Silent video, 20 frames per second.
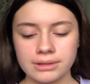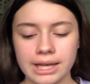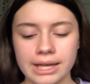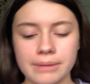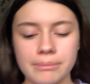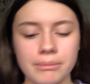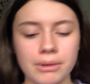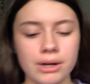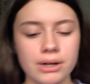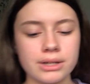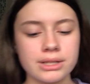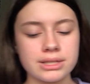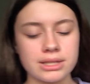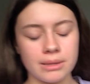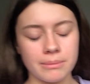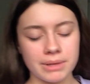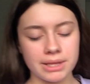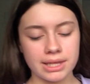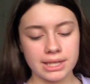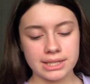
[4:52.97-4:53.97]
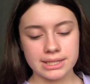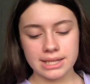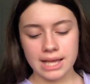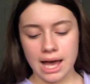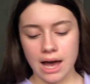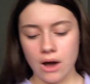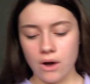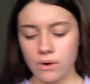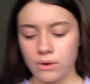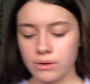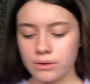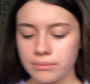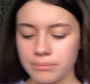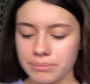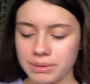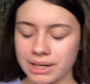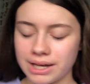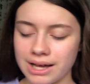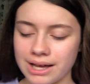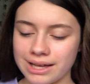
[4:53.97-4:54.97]
mark some of these out
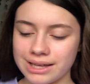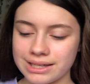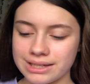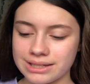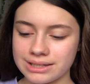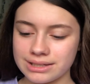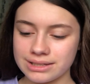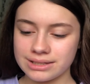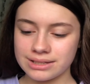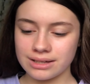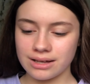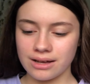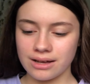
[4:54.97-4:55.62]
because,